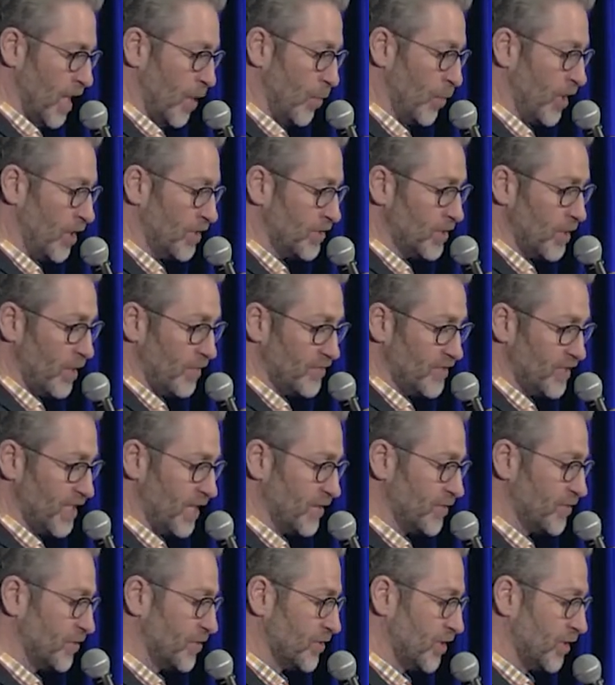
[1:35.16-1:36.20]
We also have
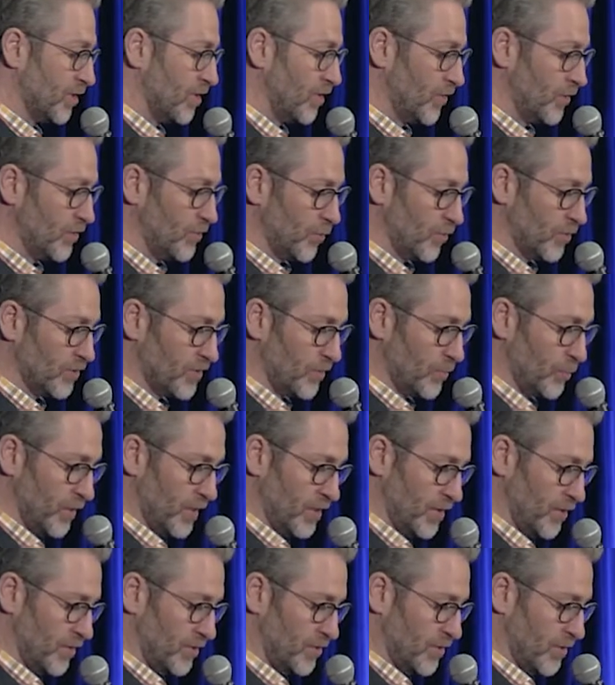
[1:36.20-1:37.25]
sensors on all the doors and
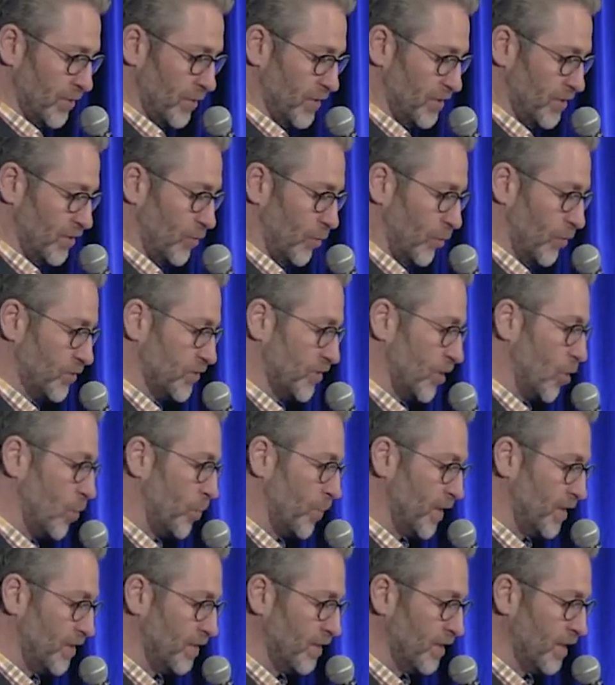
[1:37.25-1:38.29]
windows, so as doors
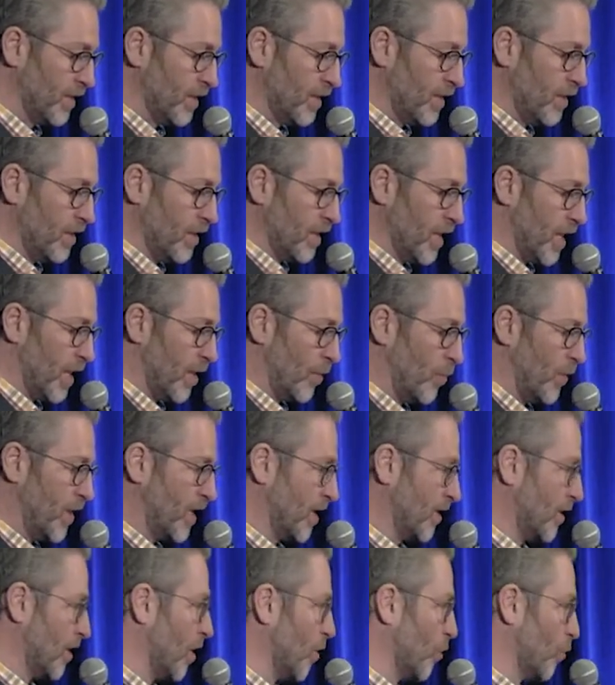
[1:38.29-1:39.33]
open, we
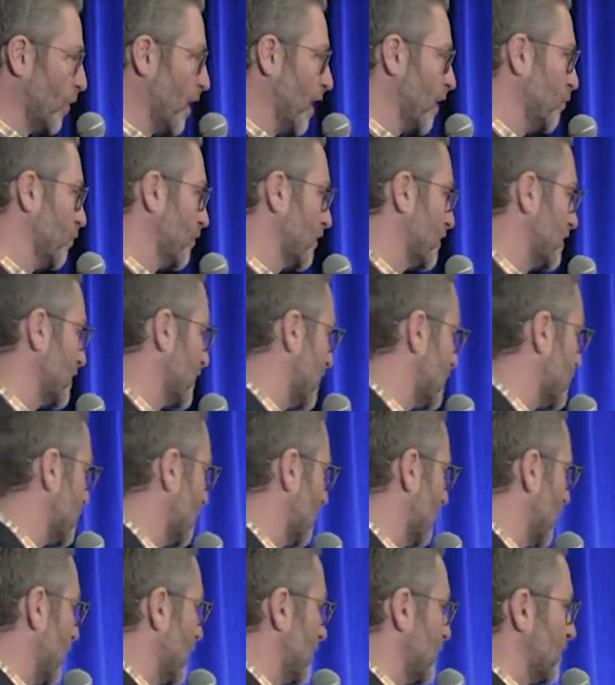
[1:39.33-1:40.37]
can go red with
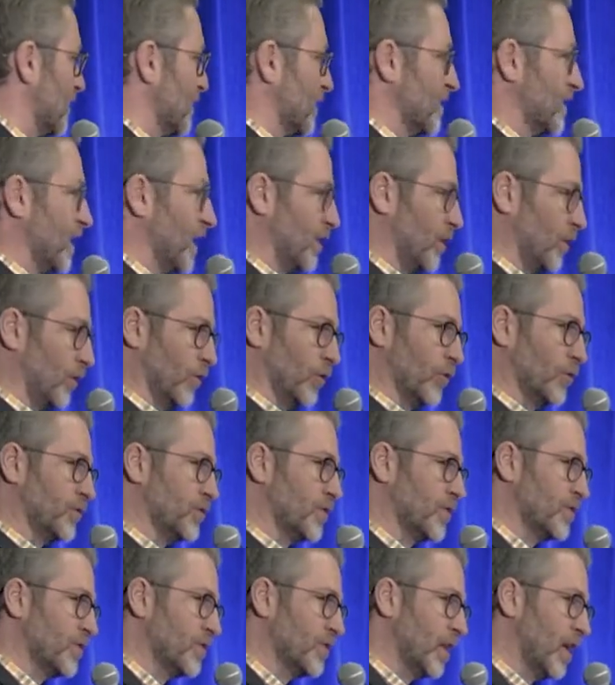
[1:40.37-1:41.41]
sensor lights and send
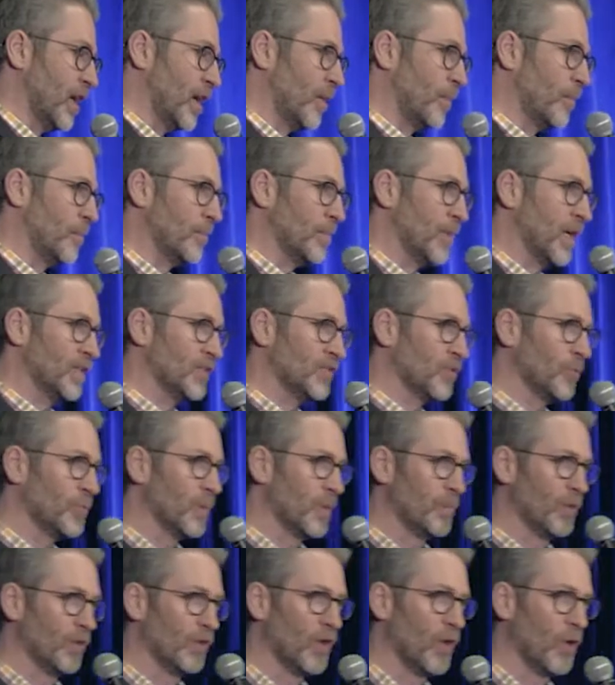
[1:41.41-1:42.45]
alerts, and so
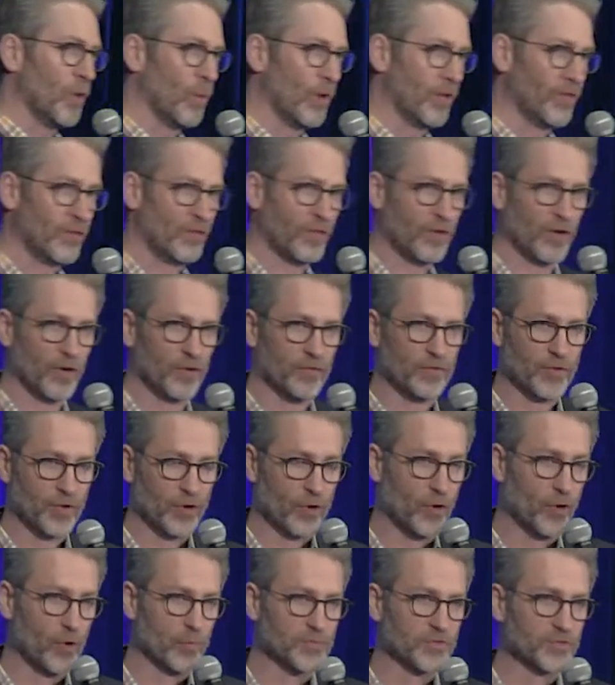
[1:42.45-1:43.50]
people know whether
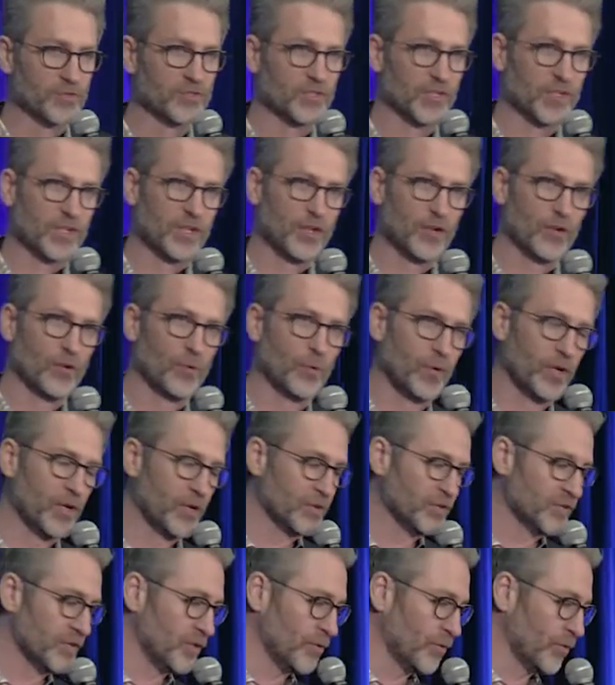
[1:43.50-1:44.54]
their homes are secure,
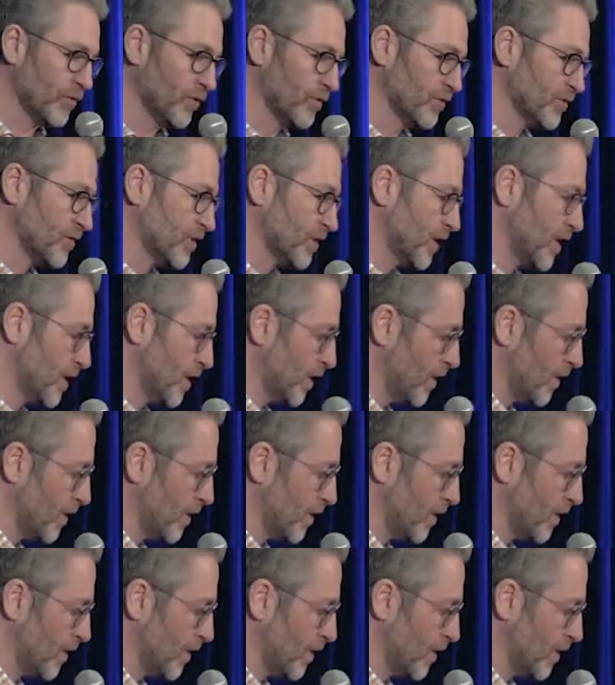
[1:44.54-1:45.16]
windows and doors.